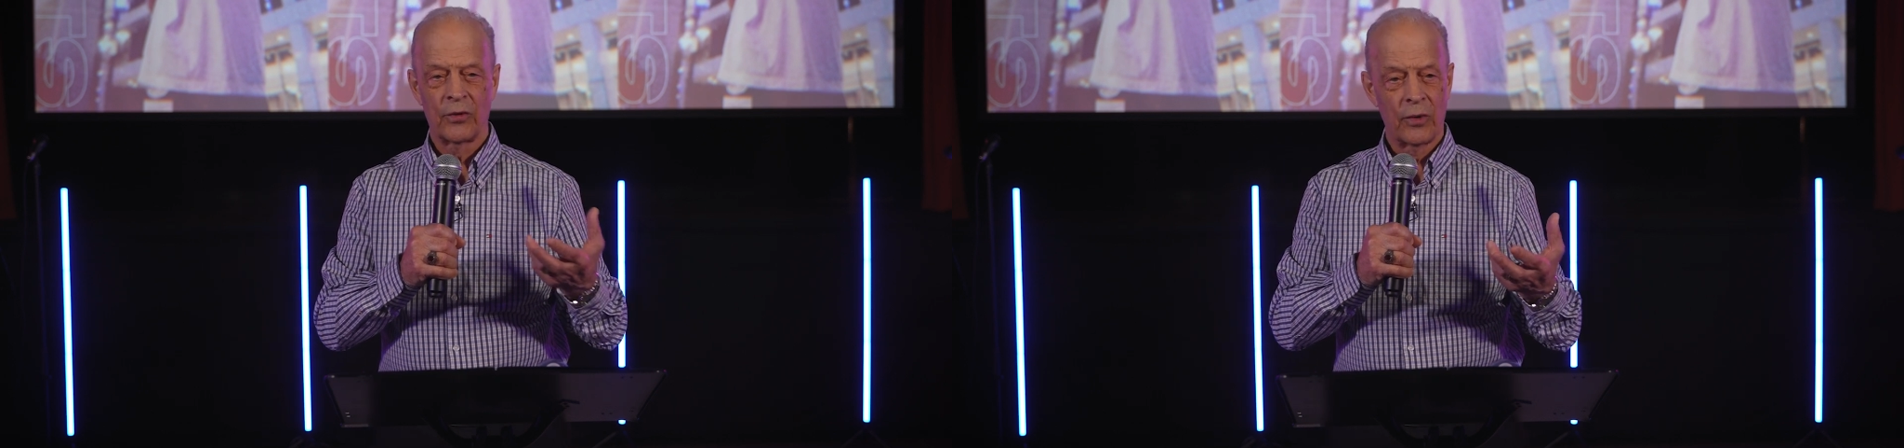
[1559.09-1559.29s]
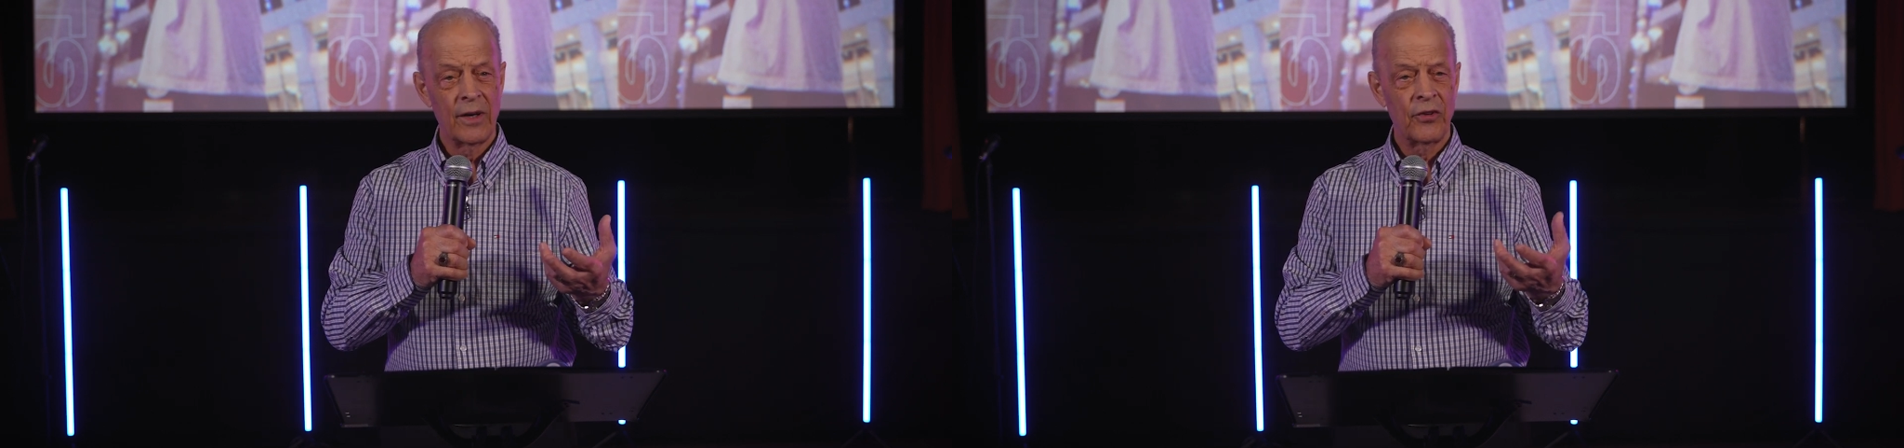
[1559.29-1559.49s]

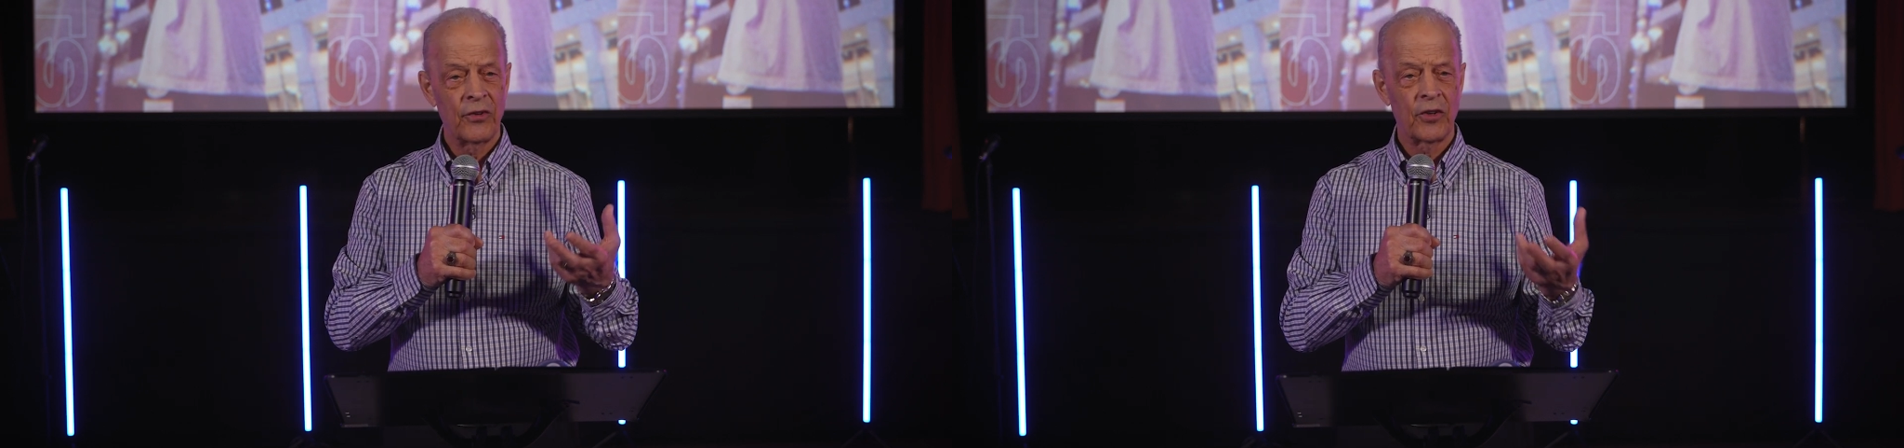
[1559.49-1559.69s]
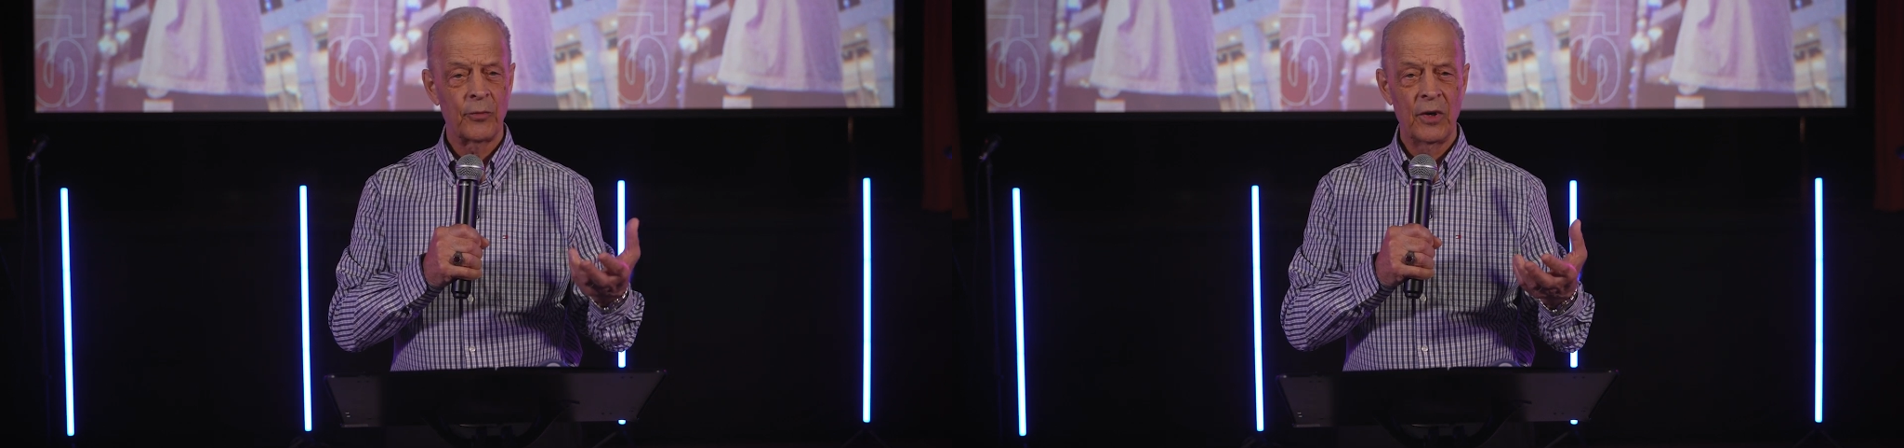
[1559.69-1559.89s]
greatest
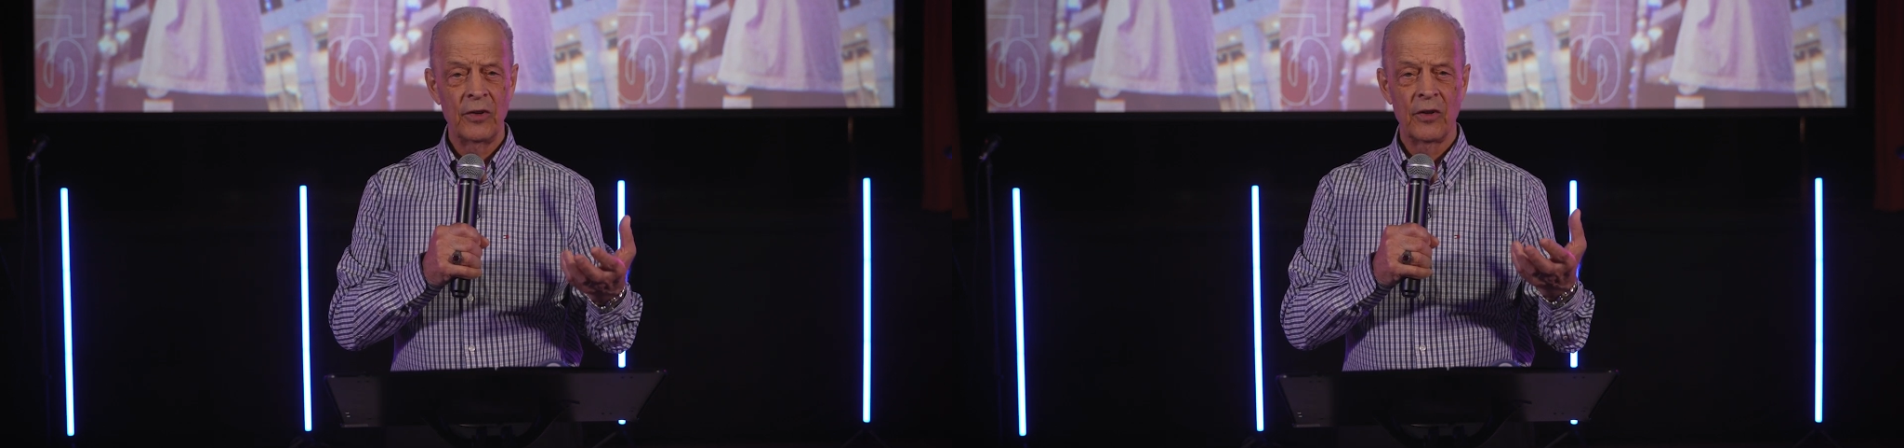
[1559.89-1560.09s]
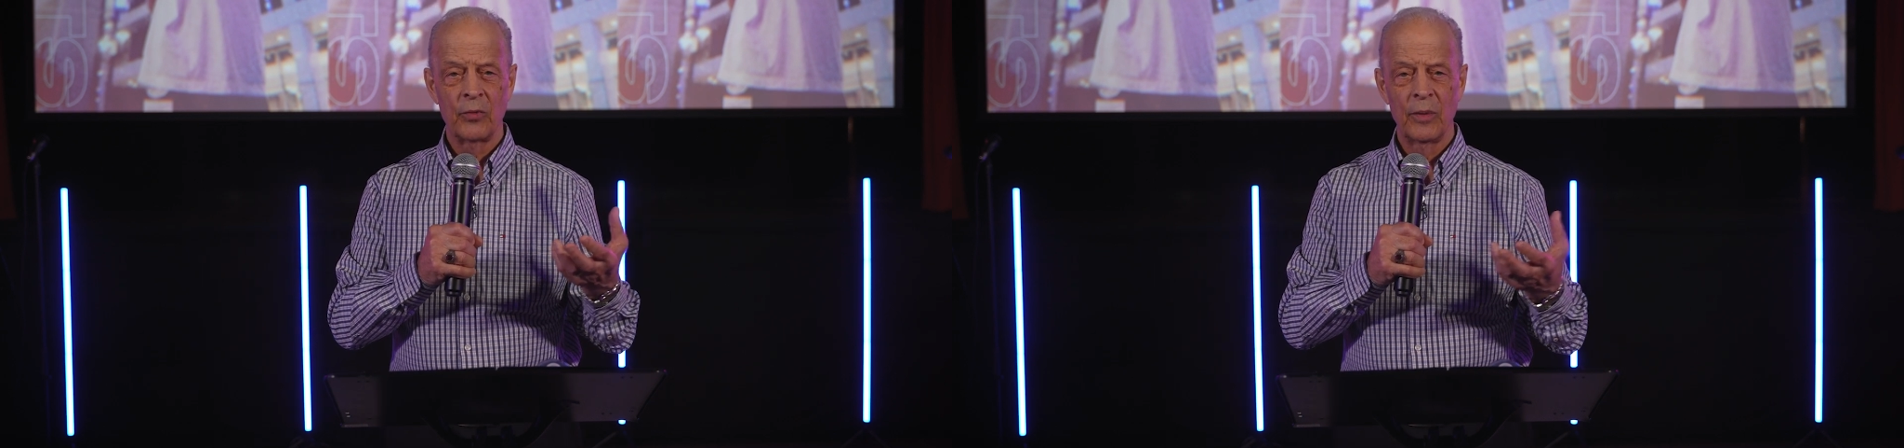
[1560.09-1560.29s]

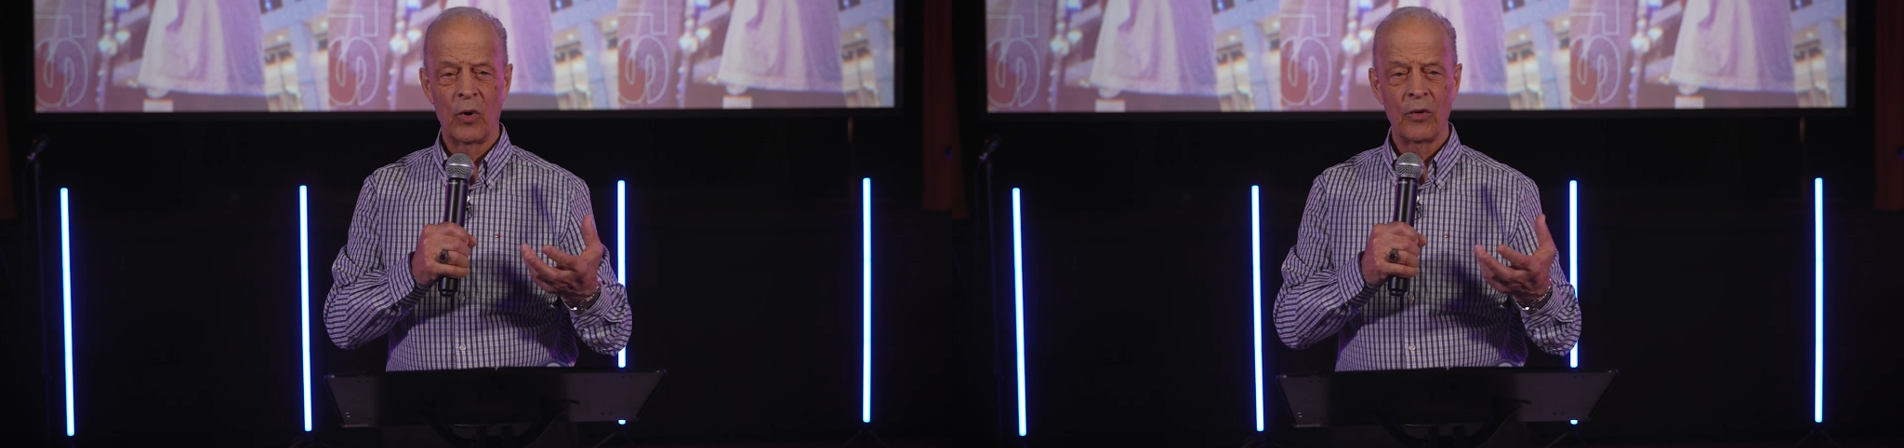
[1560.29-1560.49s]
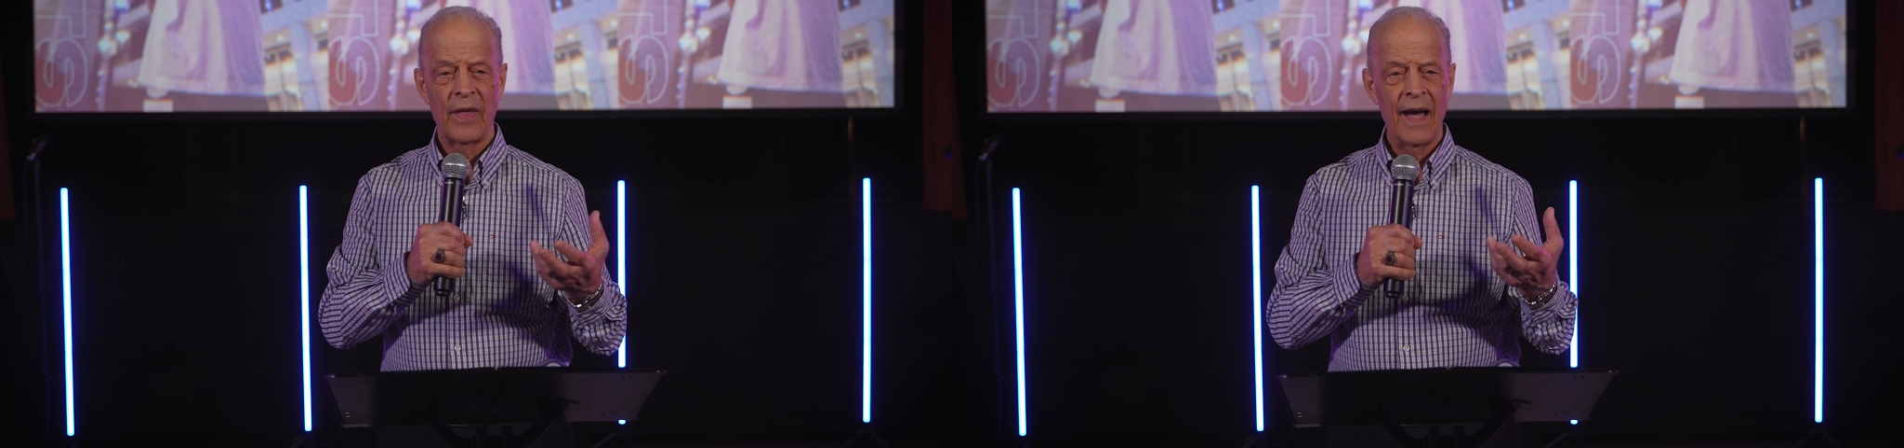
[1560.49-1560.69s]
experience we both